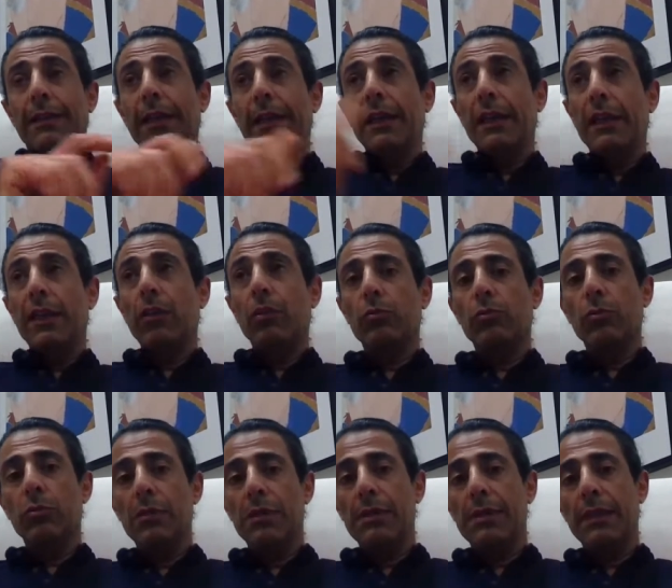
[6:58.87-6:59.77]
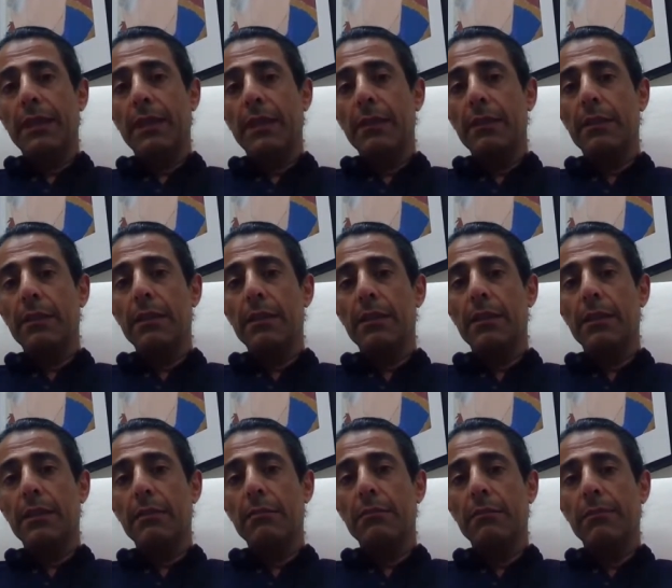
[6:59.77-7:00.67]
And then I go to the second
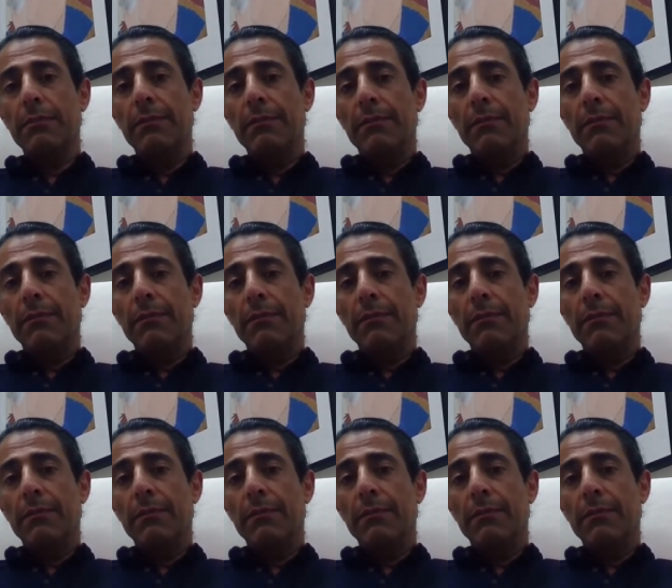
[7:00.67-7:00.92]
system,